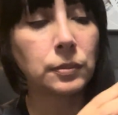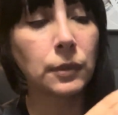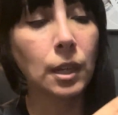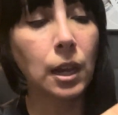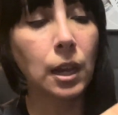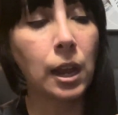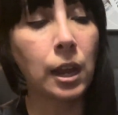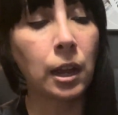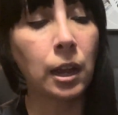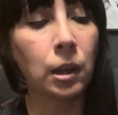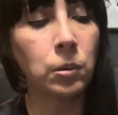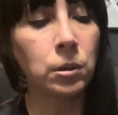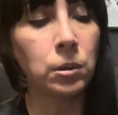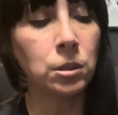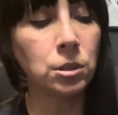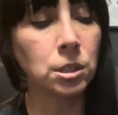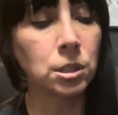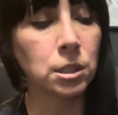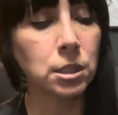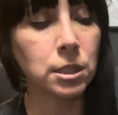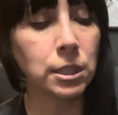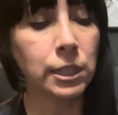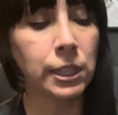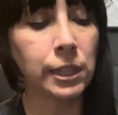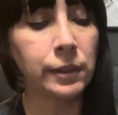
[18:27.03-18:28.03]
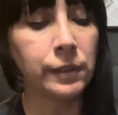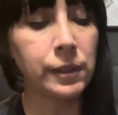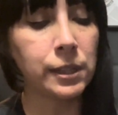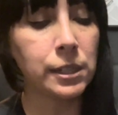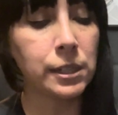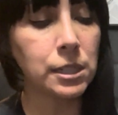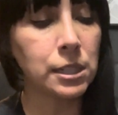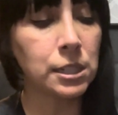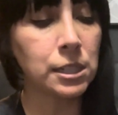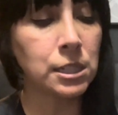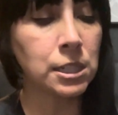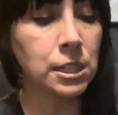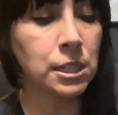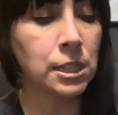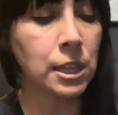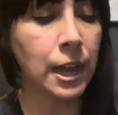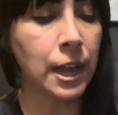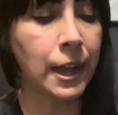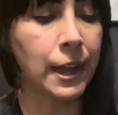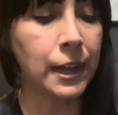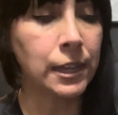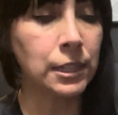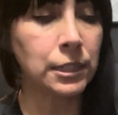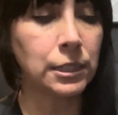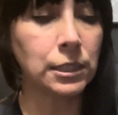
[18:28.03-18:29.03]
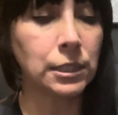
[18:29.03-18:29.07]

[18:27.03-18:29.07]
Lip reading: I will just leave it to that.